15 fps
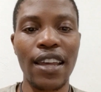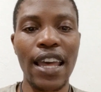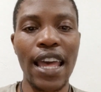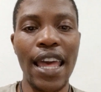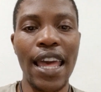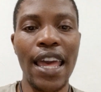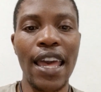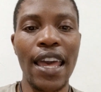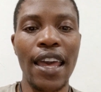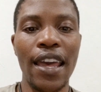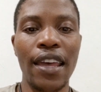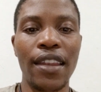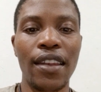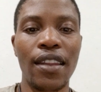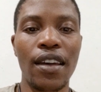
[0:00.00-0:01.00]

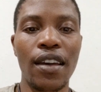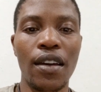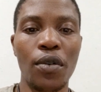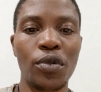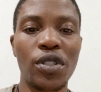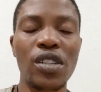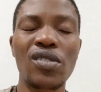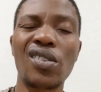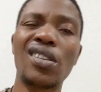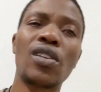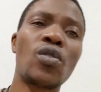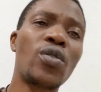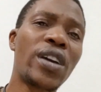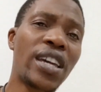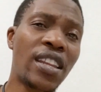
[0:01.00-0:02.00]
and we're just going to
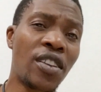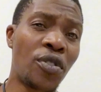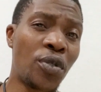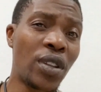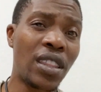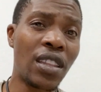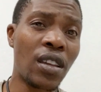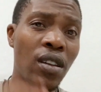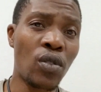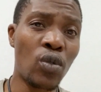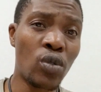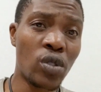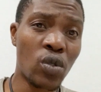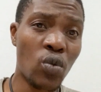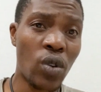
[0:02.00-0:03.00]
go ahead and read the
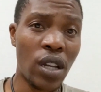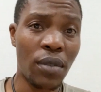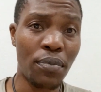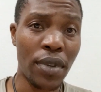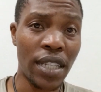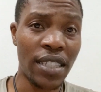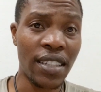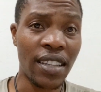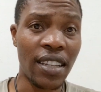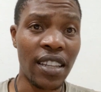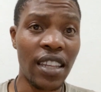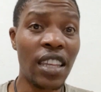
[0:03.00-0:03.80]
whole squad, basically,